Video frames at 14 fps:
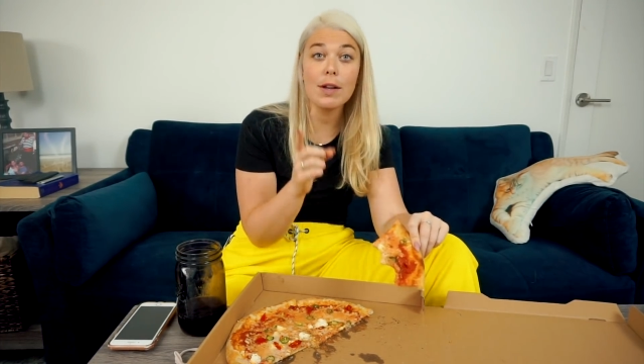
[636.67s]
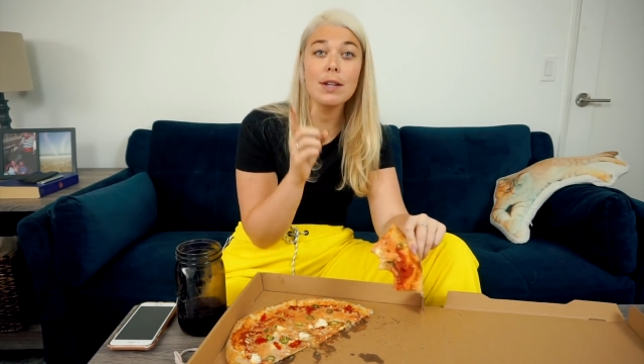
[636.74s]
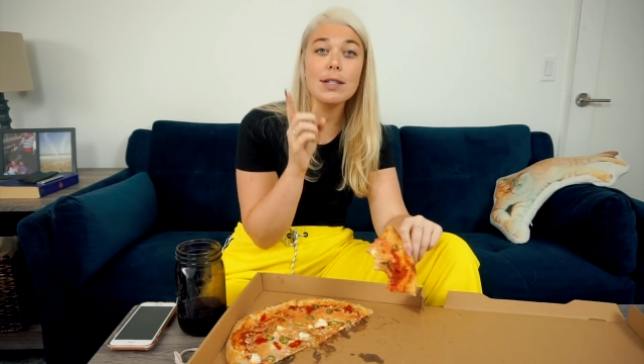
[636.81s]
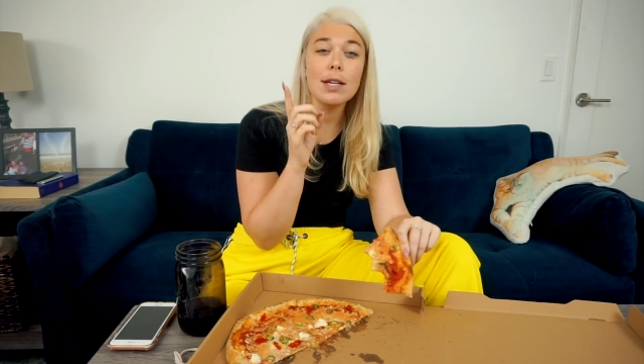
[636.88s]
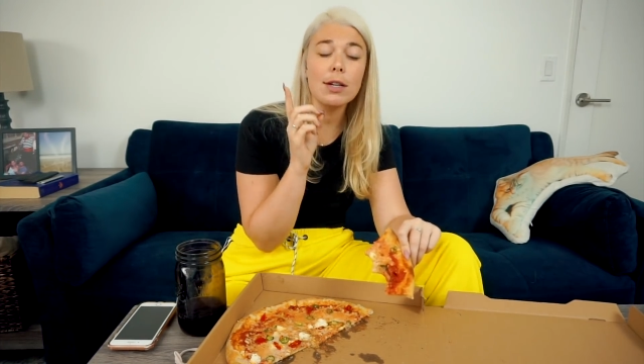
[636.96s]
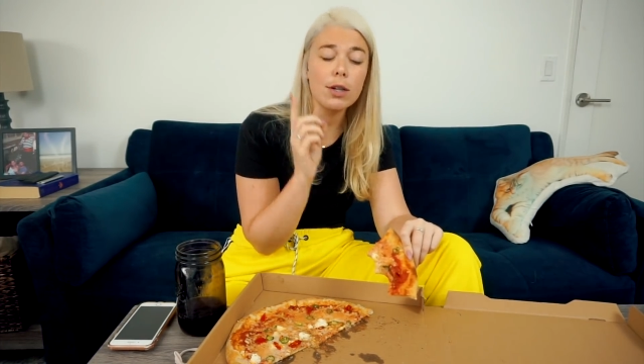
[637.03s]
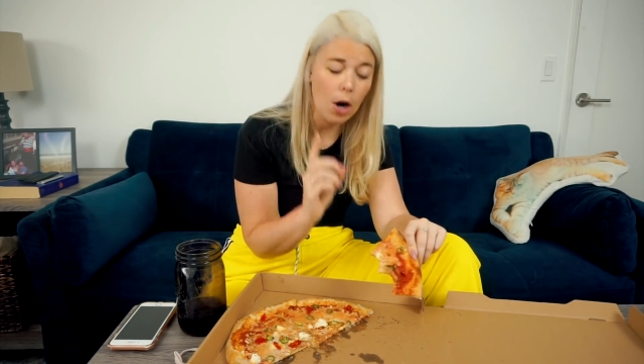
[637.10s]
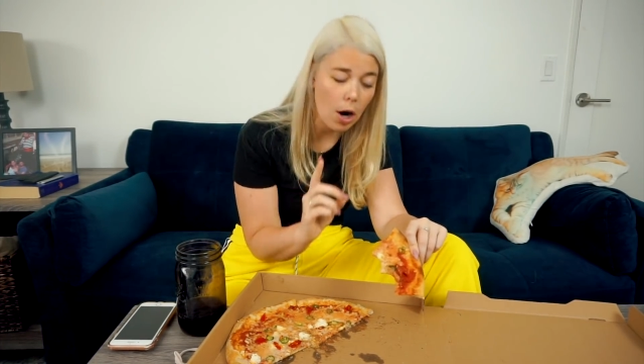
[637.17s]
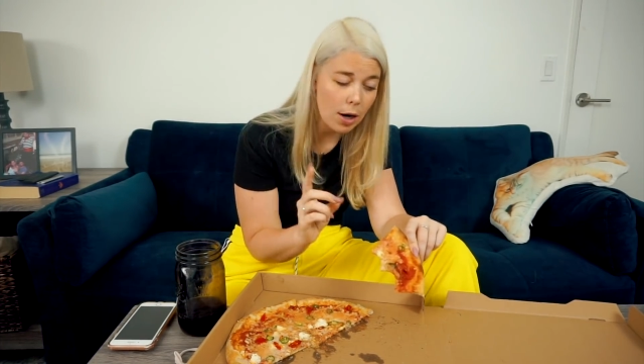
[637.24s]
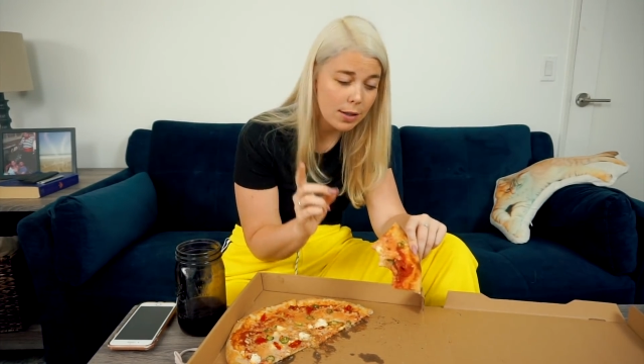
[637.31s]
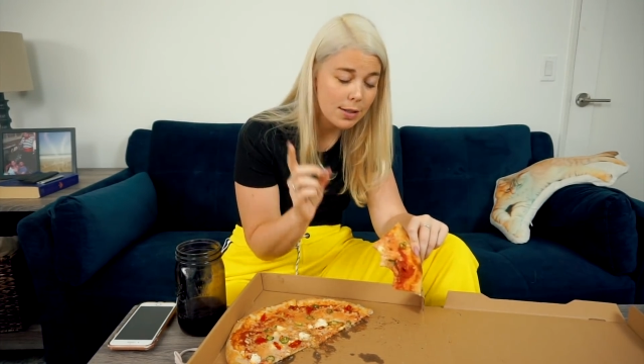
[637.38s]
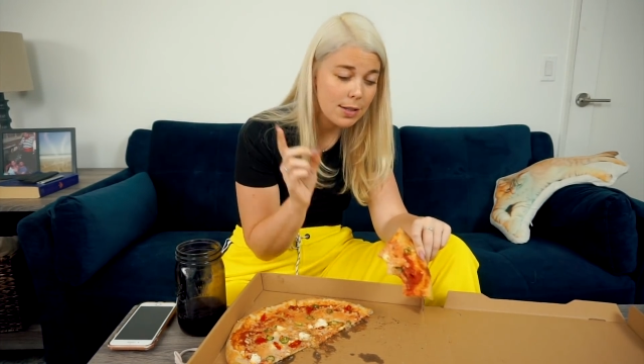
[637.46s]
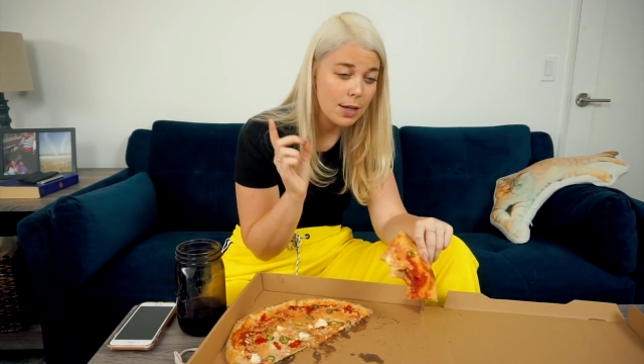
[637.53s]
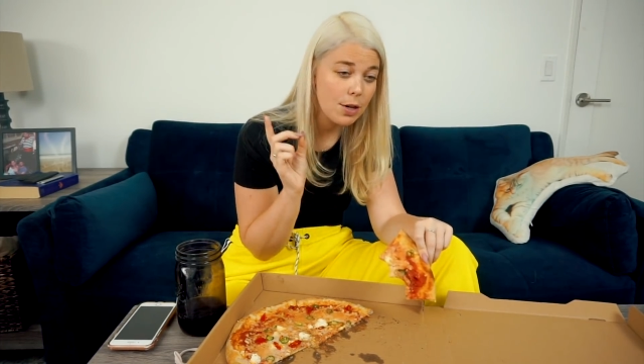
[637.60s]
That is a
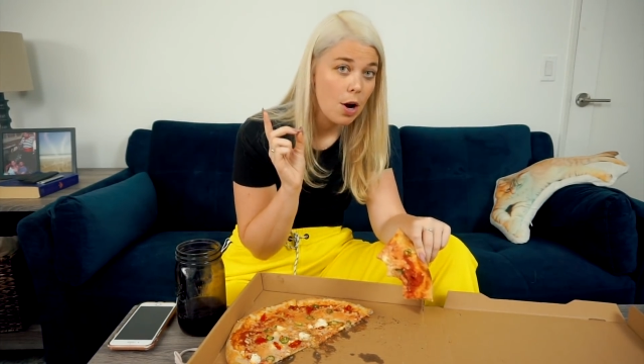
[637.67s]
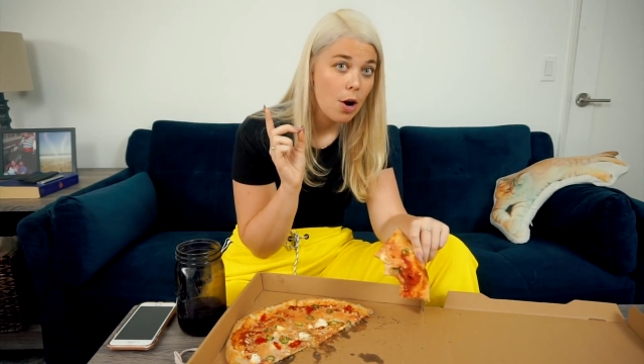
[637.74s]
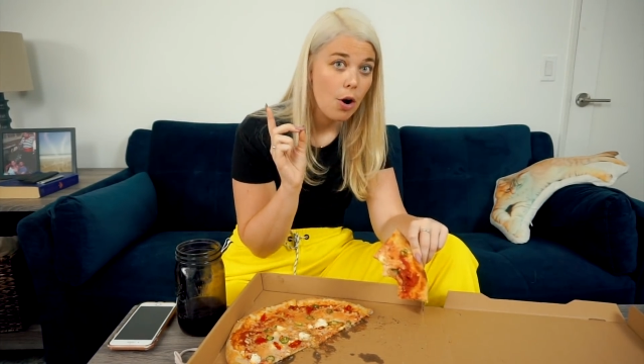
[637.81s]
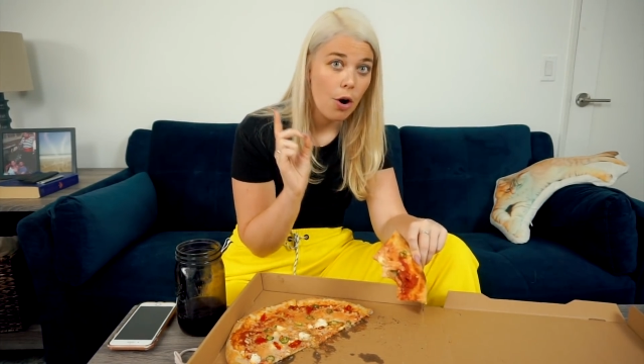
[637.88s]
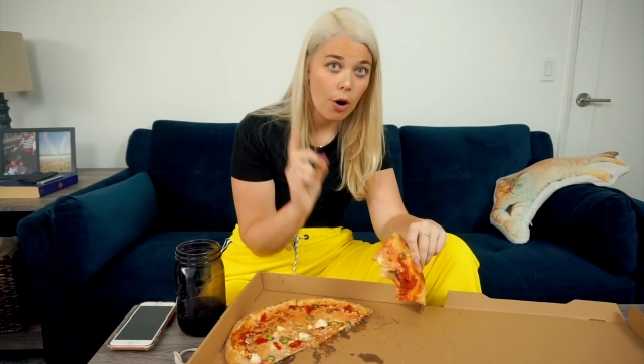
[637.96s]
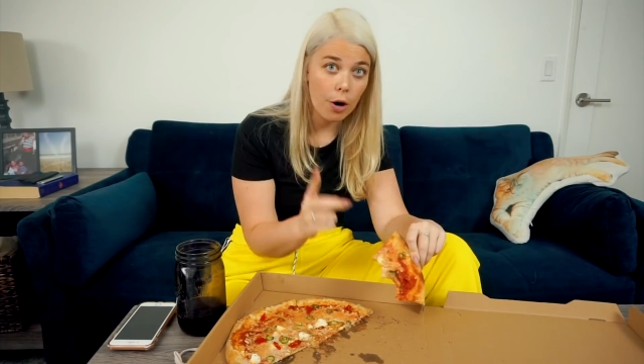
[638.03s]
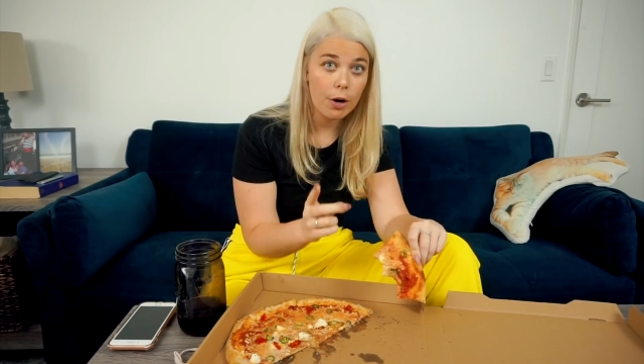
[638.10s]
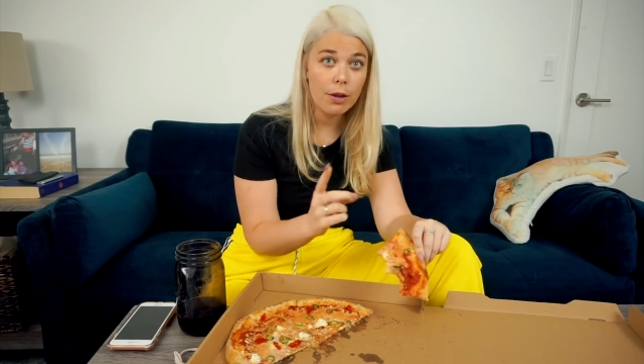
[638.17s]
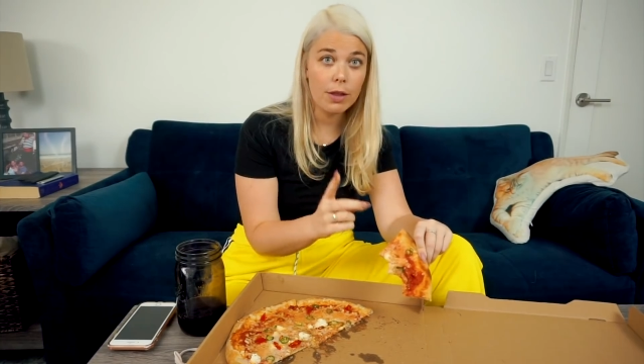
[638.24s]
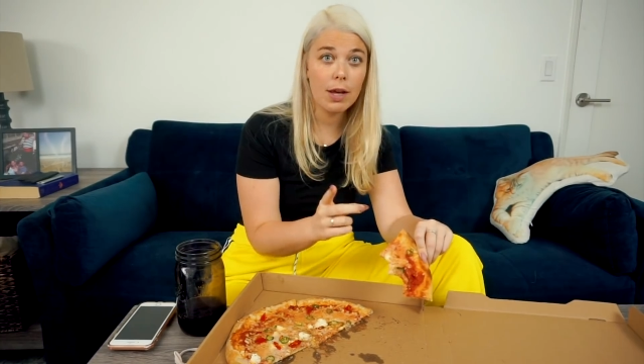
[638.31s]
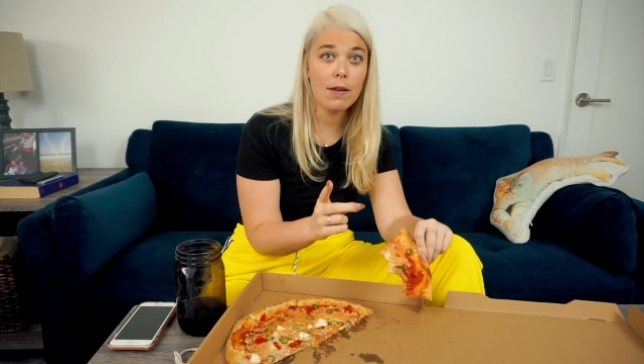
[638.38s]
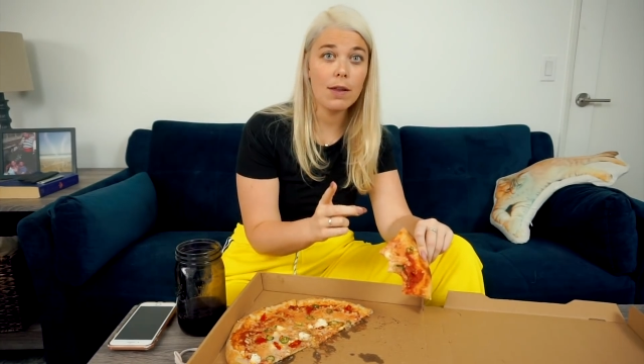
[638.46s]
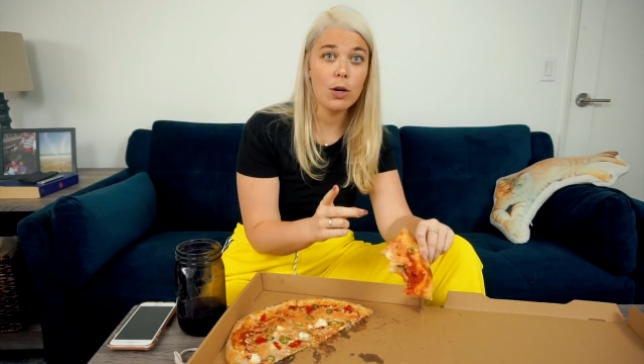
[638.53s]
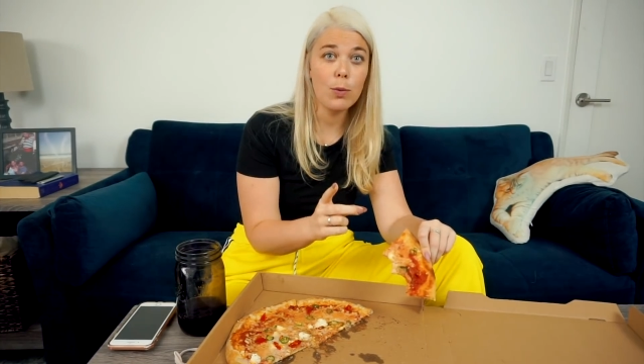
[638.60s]
constant hard
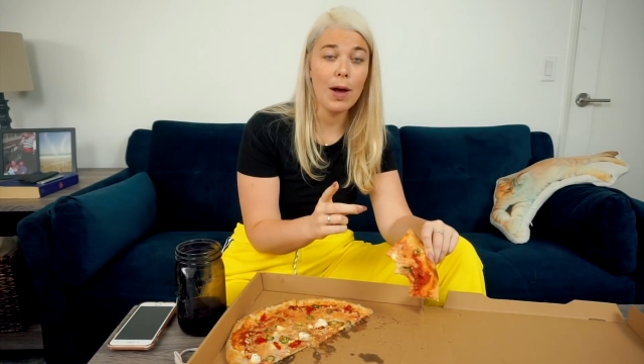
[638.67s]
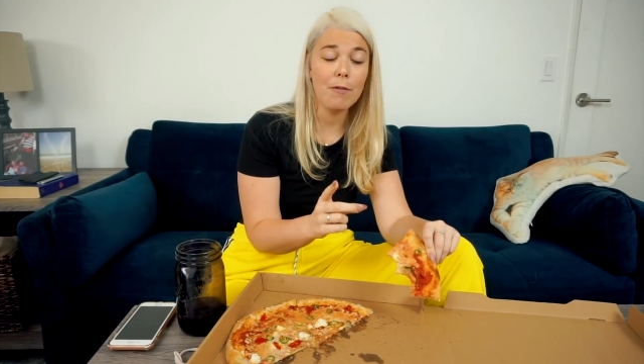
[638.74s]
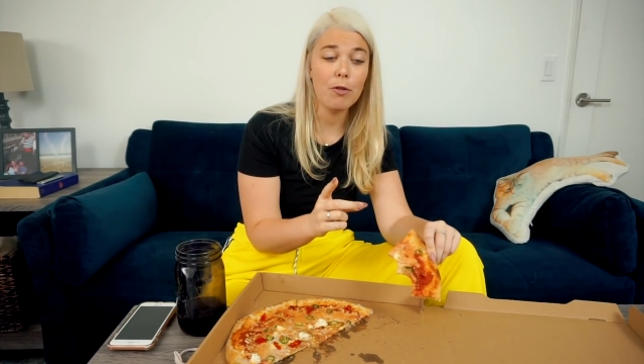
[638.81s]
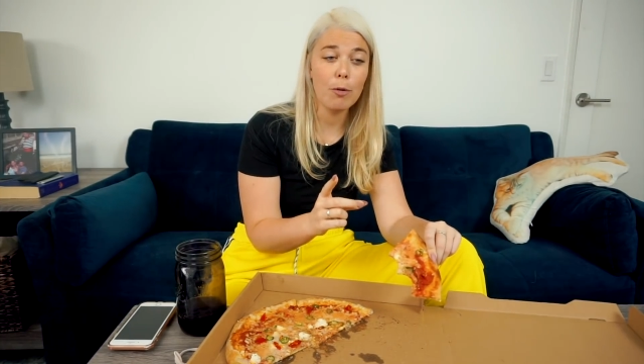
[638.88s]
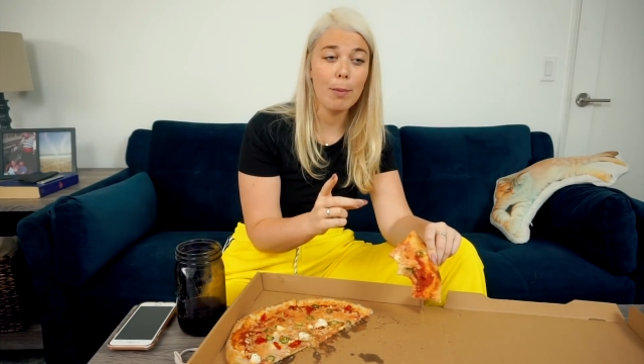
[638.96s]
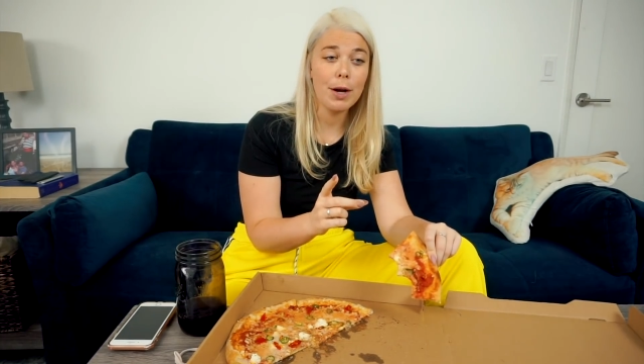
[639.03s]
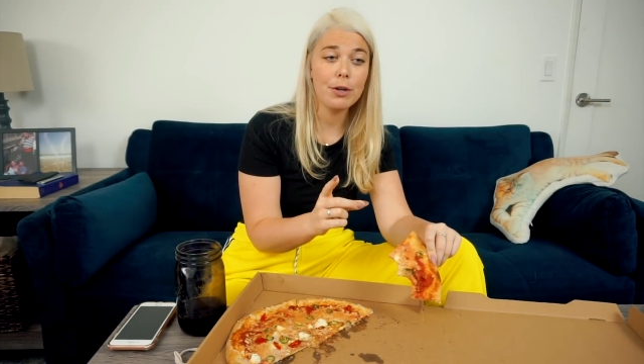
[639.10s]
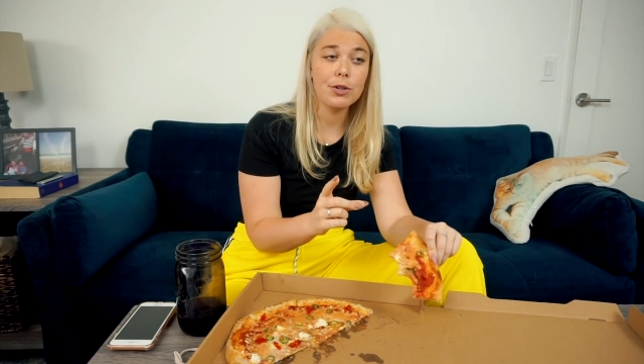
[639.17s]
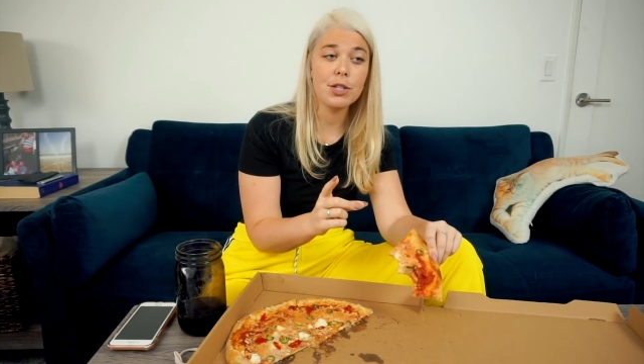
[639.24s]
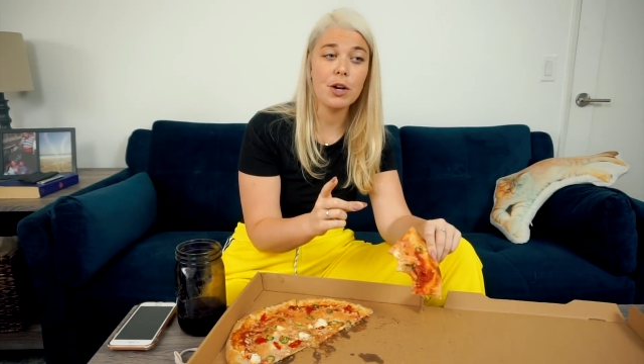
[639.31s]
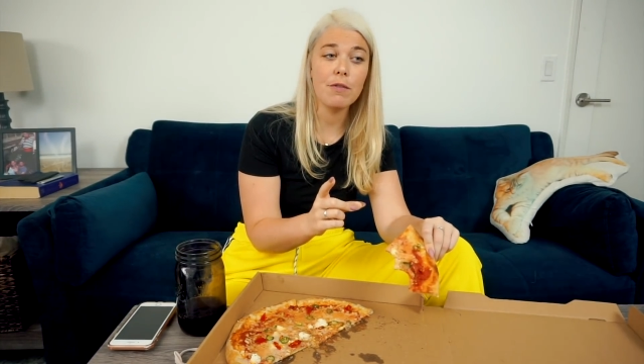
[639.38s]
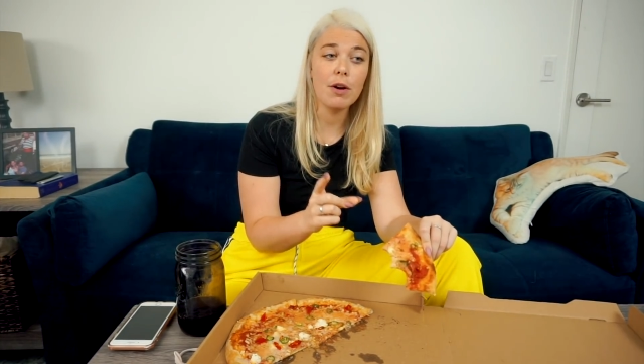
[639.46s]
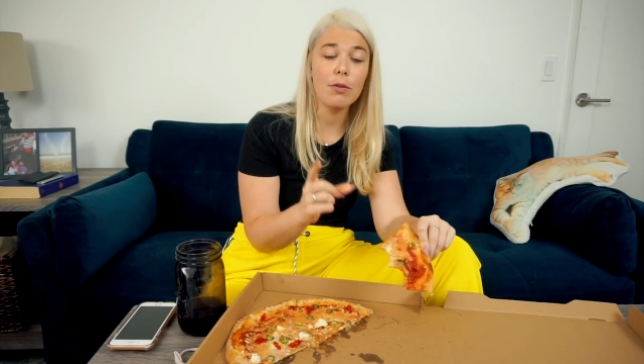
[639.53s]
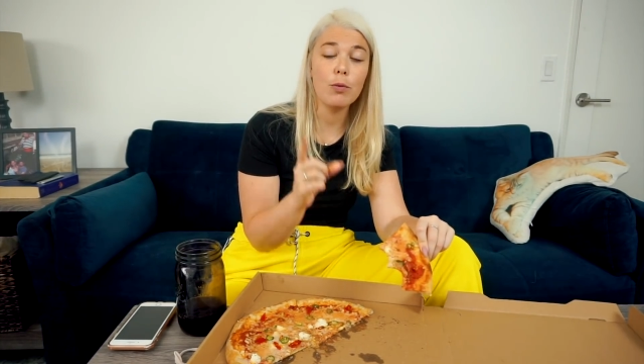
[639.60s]
thing that you will have to remind
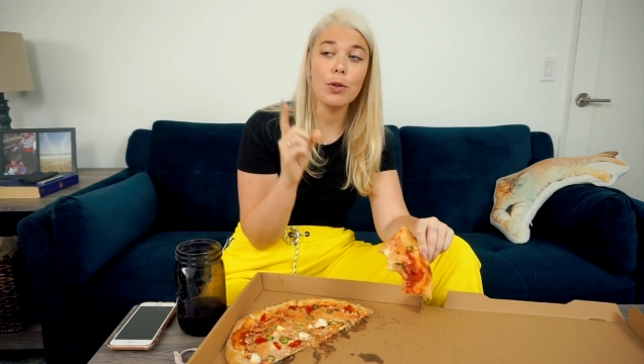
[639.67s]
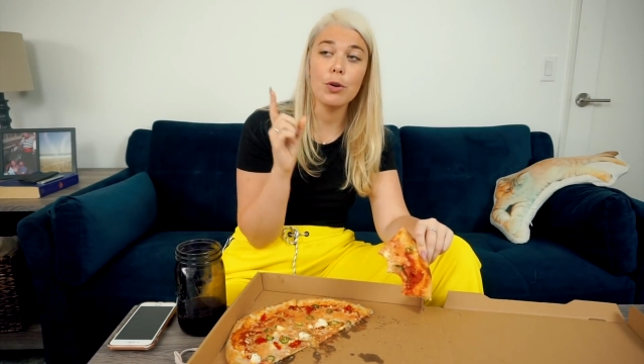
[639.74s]
yourself of,